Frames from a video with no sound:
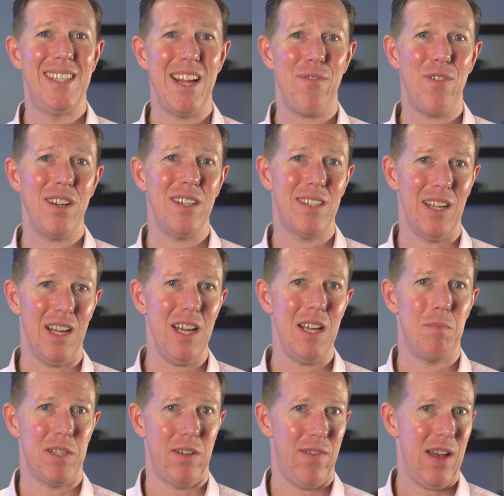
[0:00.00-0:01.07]
different
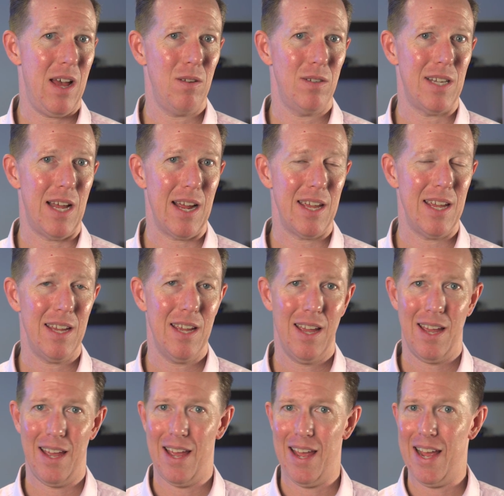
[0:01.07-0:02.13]
types of house
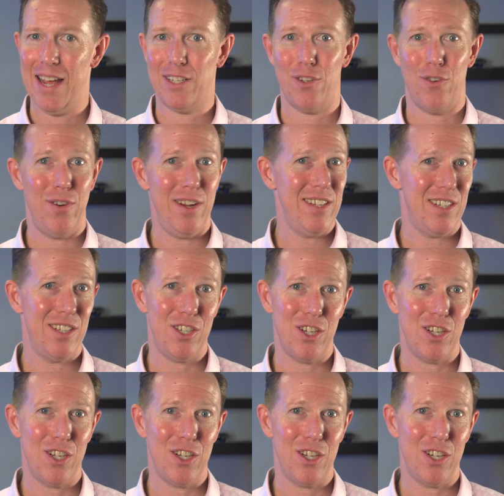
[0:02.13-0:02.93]
hacking, as there isn't